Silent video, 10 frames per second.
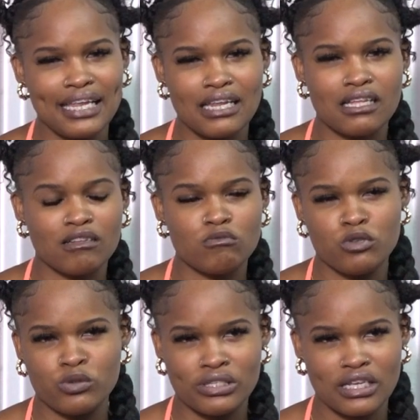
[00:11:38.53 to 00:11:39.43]
in the
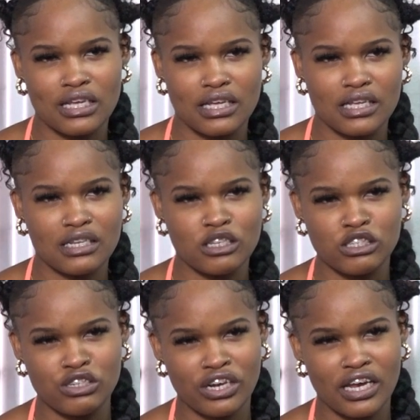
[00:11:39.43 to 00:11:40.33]
music
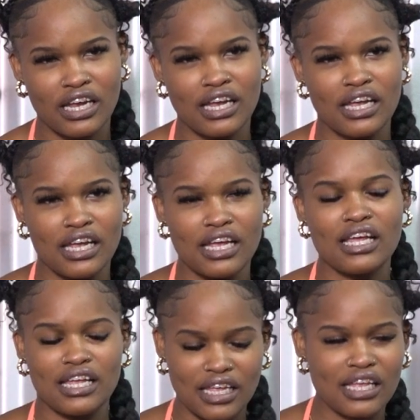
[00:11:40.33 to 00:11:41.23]
industry.
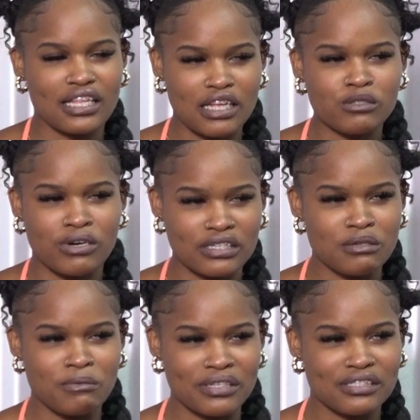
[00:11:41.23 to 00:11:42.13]
Yeah, that's where I see
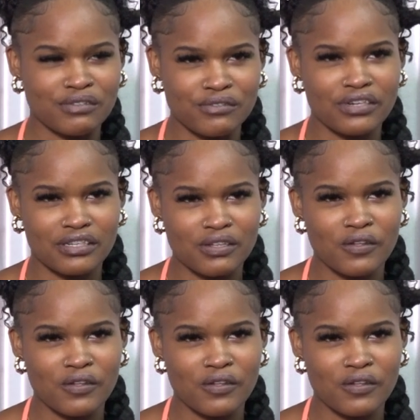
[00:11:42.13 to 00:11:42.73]
myself right now.